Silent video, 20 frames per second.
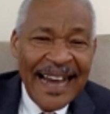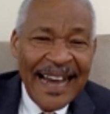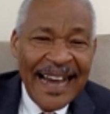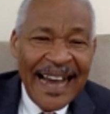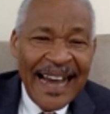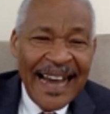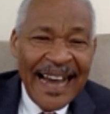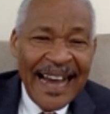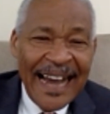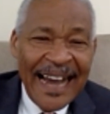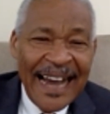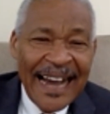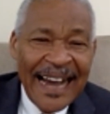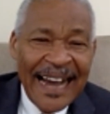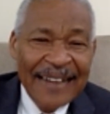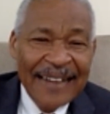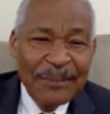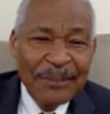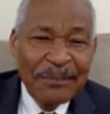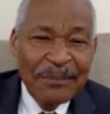and with
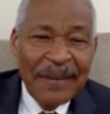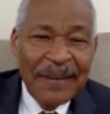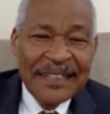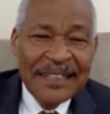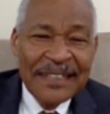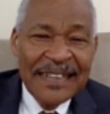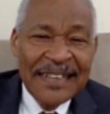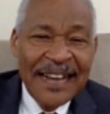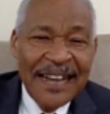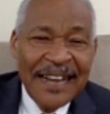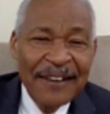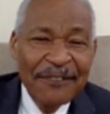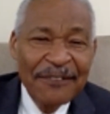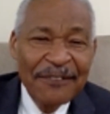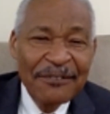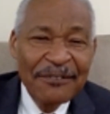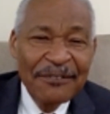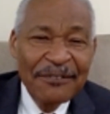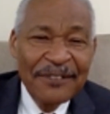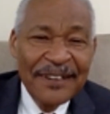myself
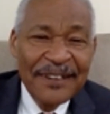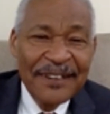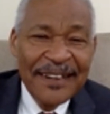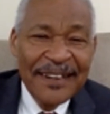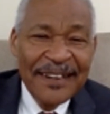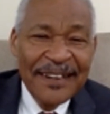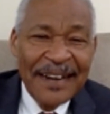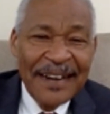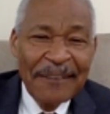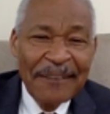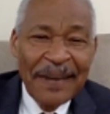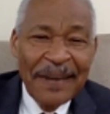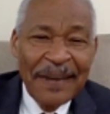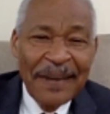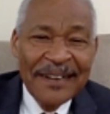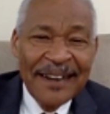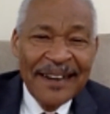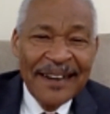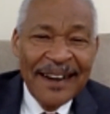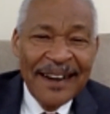and my
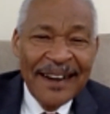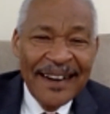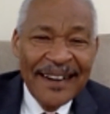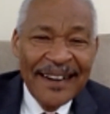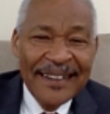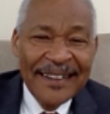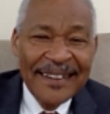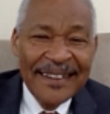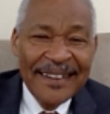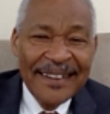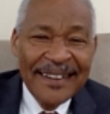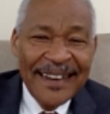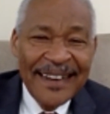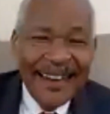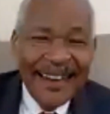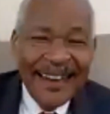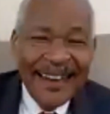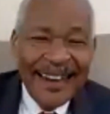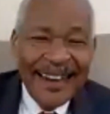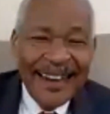God,
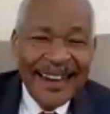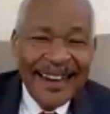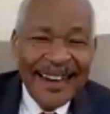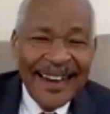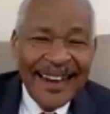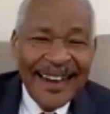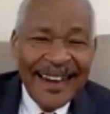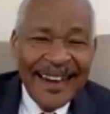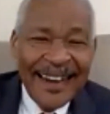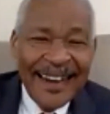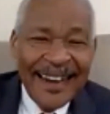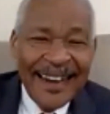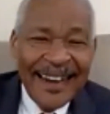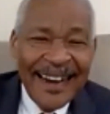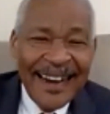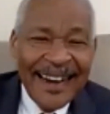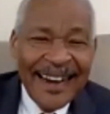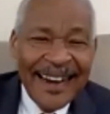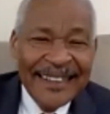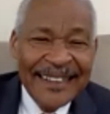I take
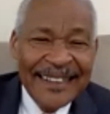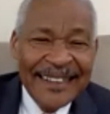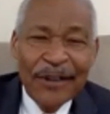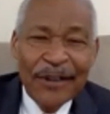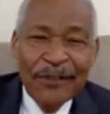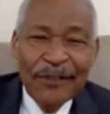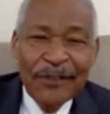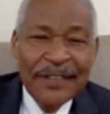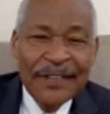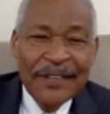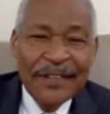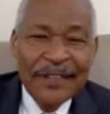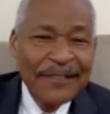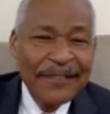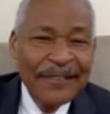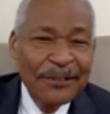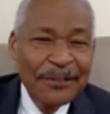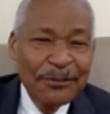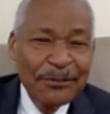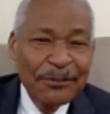over the living room
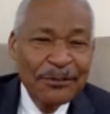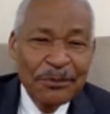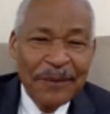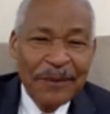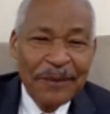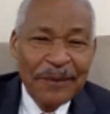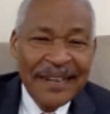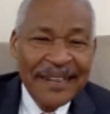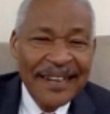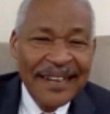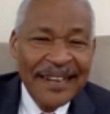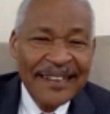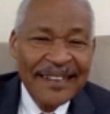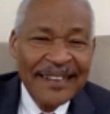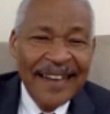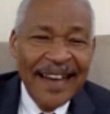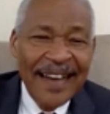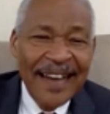and I dance.